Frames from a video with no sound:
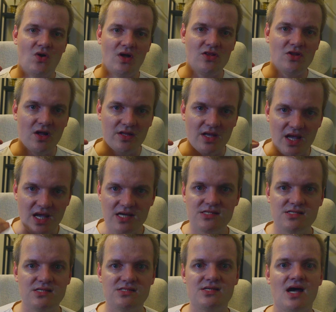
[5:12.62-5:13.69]
you are not
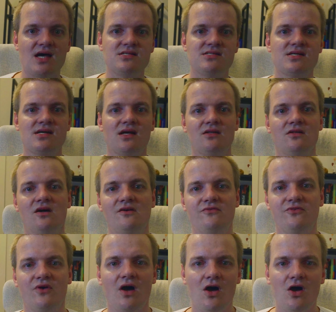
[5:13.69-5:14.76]
exercising
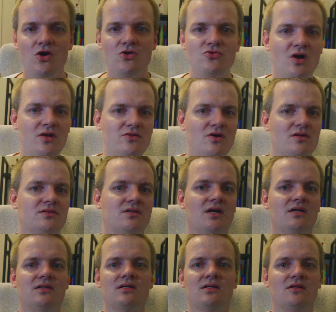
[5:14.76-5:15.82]
enough, you are not
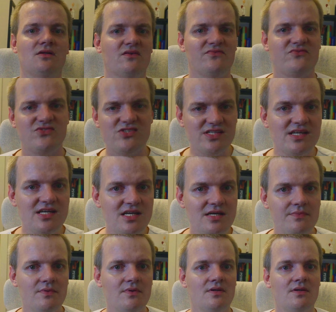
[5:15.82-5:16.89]
getting enough
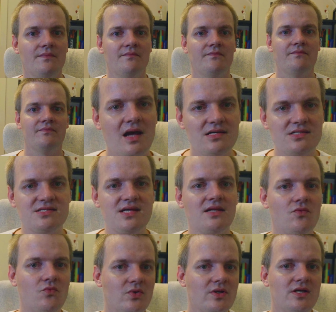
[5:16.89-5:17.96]
sleep.
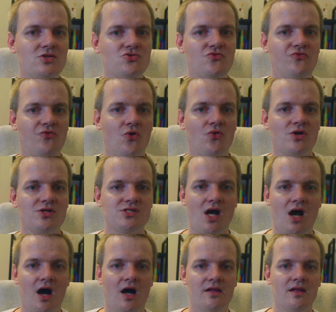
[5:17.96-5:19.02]
Instead, we need to focus
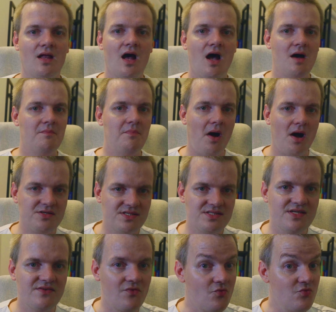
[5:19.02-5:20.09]
on
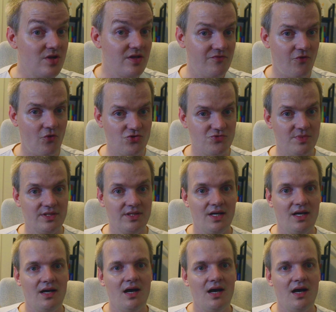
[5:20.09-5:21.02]
positive reinforcement.